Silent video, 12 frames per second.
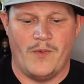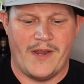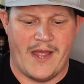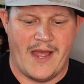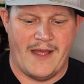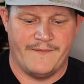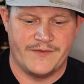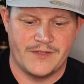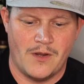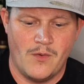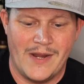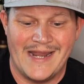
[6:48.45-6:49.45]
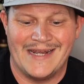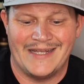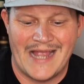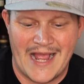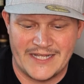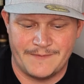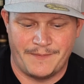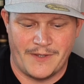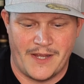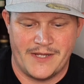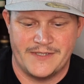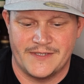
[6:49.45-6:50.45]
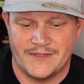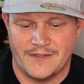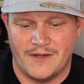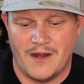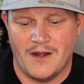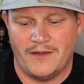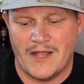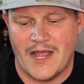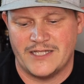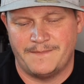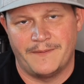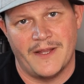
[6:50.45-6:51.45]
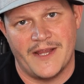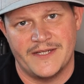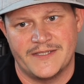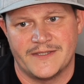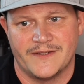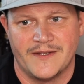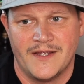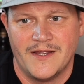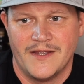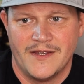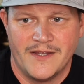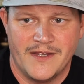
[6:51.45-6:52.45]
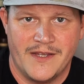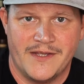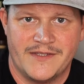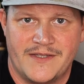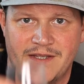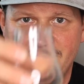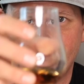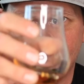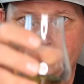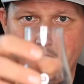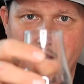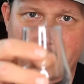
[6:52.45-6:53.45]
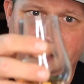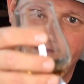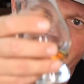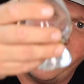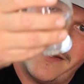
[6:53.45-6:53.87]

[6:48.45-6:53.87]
we have. So in last place, our last place is this one, and it